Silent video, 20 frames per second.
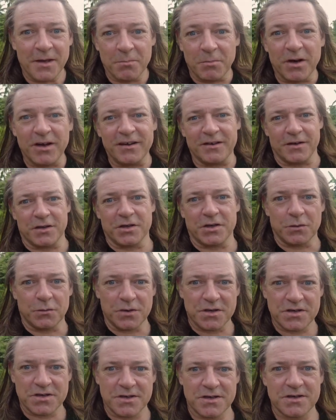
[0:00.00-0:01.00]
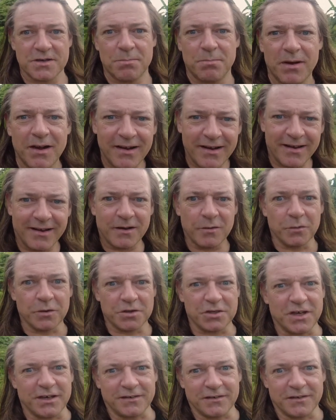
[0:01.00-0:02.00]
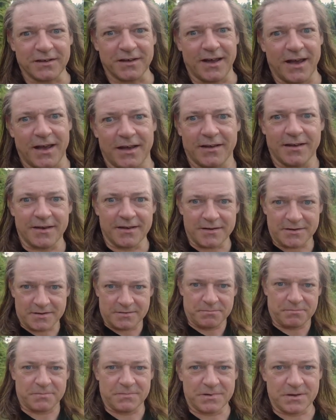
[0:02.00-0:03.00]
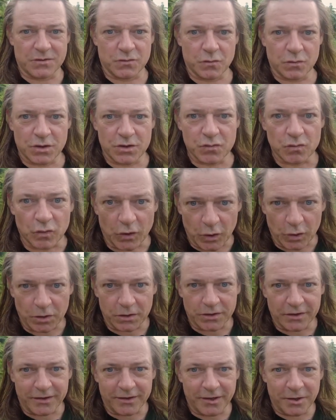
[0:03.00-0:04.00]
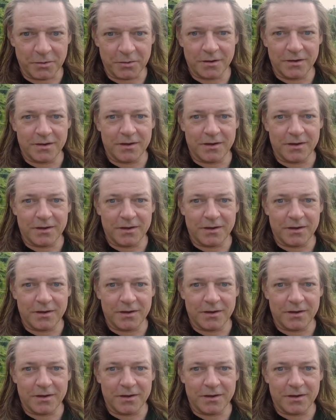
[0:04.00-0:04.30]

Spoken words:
My issue is there's a political agenda there that is wrong, you know?